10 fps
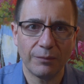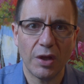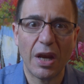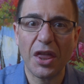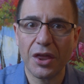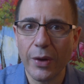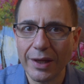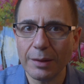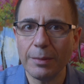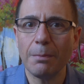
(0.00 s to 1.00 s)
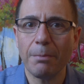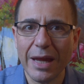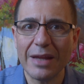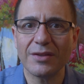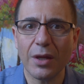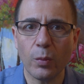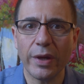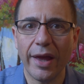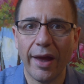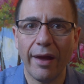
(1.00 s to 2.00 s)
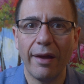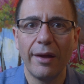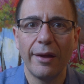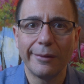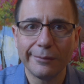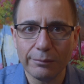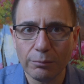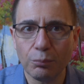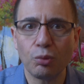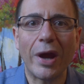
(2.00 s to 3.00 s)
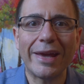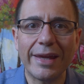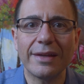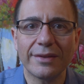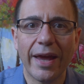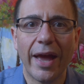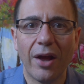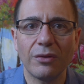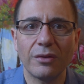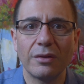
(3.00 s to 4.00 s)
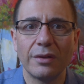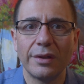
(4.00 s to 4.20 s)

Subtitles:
An atherectomy means that we are breaking down